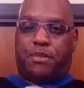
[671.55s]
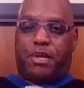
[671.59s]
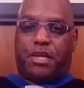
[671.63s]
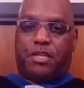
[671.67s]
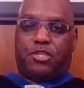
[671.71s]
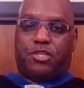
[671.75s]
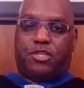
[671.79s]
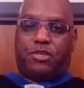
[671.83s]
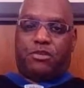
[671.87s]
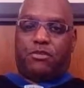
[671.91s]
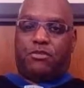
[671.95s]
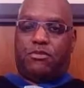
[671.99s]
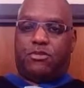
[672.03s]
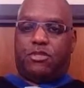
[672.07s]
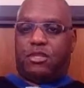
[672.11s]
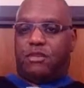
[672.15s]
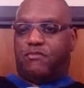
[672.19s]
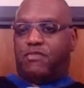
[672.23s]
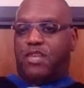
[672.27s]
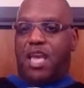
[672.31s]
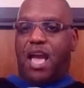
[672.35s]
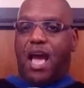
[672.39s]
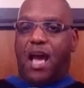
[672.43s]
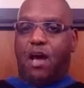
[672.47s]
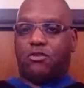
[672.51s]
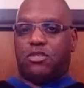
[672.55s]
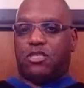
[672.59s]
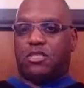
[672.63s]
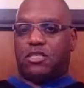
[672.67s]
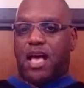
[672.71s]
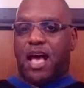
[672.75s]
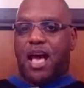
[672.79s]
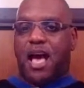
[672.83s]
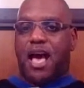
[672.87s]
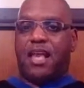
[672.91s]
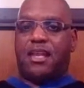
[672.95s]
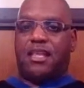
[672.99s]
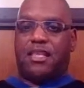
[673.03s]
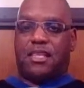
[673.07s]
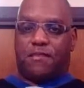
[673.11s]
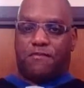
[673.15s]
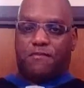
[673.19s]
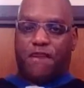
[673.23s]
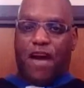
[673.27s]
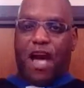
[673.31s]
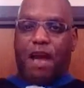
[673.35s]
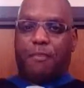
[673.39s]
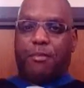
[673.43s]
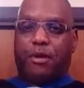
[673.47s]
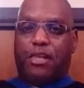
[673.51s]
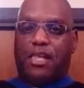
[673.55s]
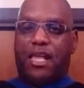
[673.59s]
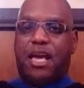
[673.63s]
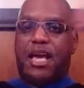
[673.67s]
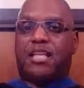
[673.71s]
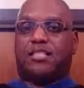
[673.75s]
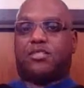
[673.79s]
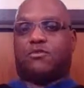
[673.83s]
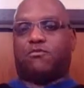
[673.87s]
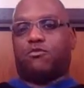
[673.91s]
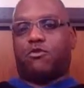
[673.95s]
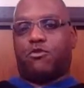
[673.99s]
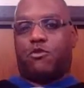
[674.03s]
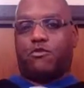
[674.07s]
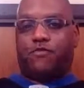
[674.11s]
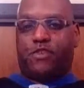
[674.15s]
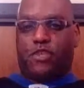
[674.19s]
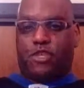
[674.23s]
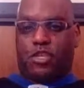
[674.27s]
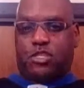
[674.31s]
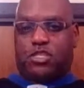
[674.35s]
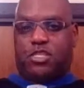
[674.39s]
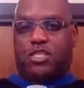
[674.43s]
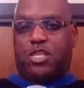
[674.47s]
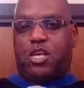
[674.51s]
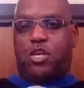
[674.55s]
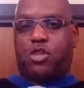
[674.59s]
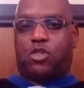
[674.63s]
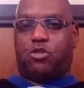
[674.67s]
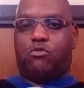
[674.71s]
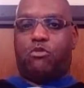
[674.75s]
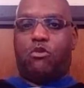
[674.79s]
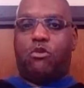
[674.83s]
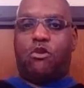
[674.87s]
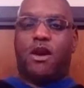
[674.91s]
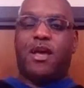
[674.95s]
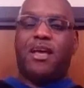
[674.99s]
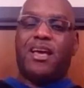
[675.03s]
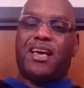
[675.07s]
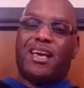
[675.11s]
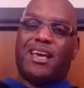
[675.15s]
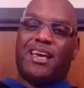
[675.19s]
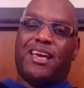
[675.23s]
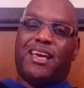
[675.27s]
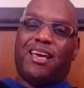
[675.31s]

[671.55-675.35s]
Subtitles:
pictures of the outside and the fiberglass roof. You can see through it.